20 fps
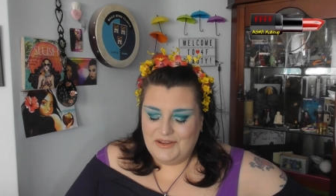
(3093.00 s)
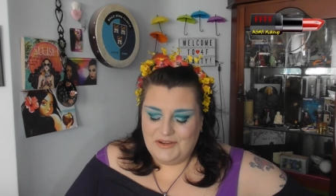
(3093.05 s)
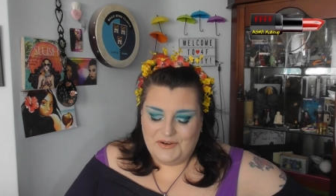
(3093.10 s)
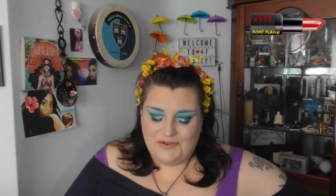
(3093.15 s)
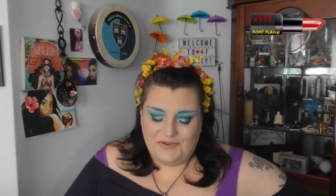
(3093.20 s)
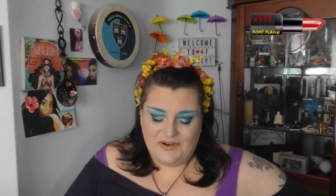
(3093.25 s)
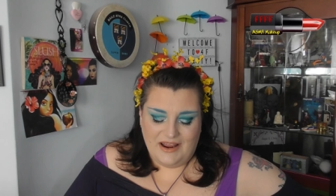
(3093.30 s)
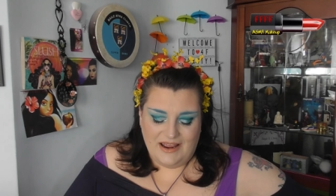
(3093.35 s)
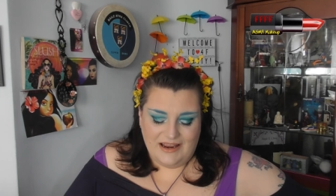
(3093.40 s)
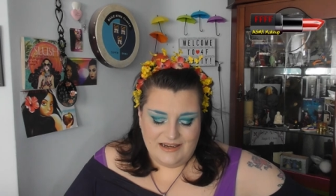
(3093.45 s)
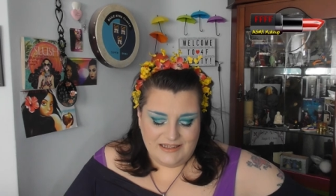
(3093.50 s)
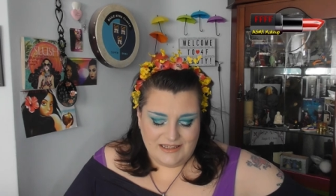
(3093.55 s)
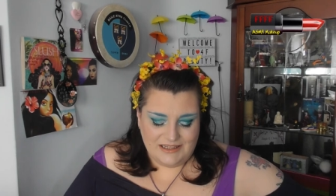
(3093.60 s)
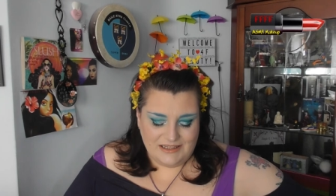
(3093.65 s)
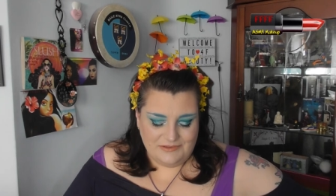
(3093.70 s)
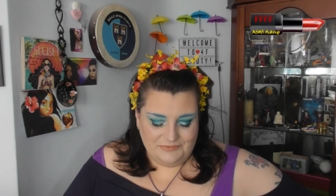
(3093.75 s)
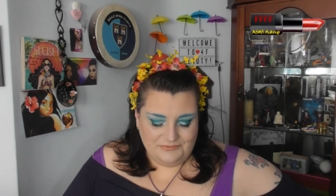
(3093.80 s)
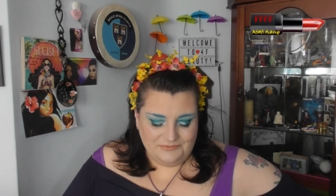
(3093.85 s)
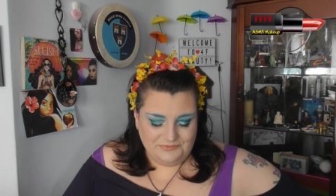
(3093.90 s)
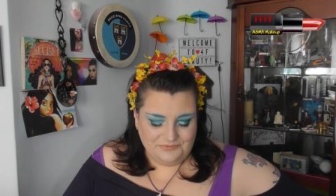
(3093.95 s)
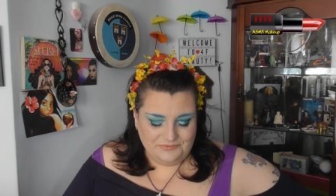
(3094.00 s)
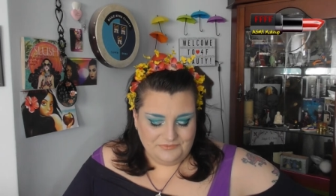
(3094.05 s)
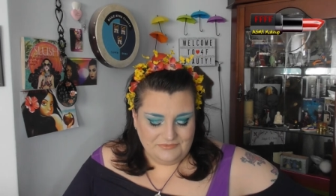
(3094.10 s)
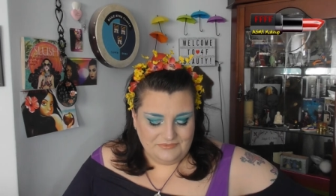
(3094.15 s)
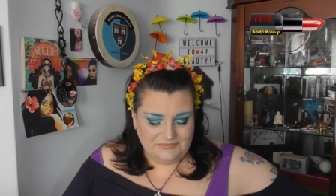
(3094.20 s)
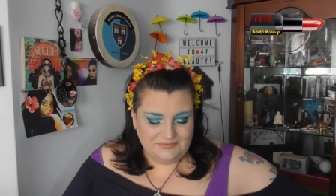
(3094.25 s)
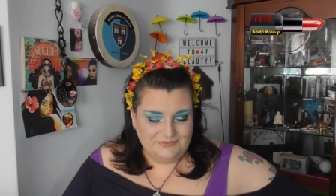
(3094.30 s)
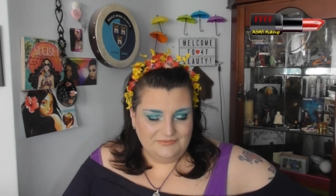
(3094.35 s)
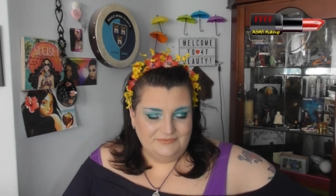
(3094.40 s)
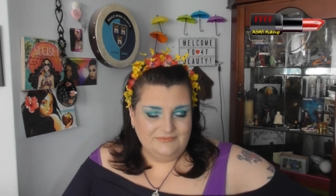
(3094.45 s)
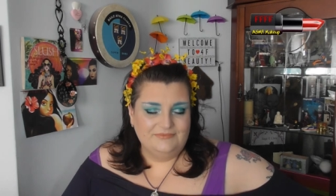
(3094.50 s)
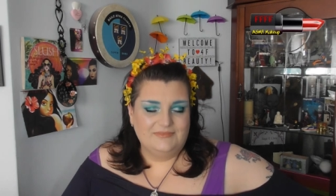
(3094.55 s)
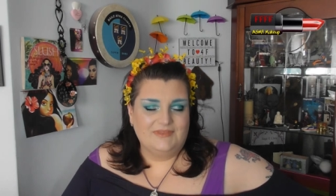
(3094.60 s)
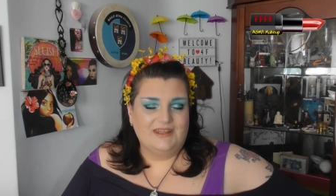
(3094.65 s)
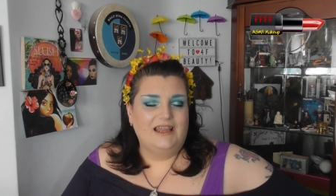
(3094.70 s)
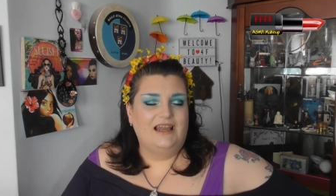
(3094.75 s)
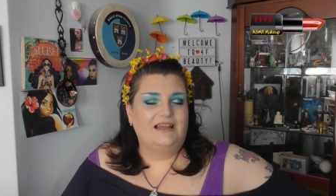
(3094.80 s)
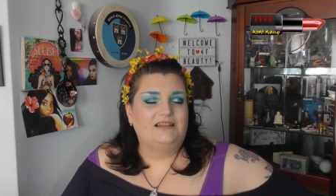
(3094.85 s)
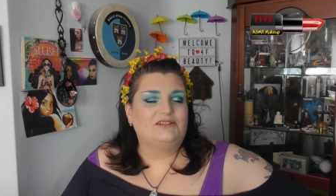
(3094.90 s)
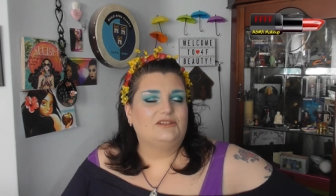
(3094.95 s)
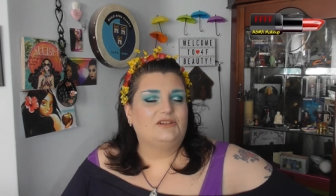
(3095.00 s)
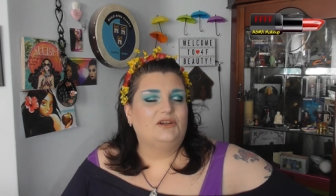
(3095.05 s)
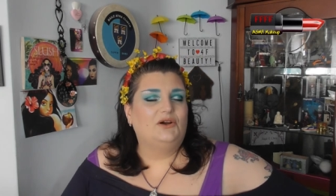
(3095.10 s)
Right, that's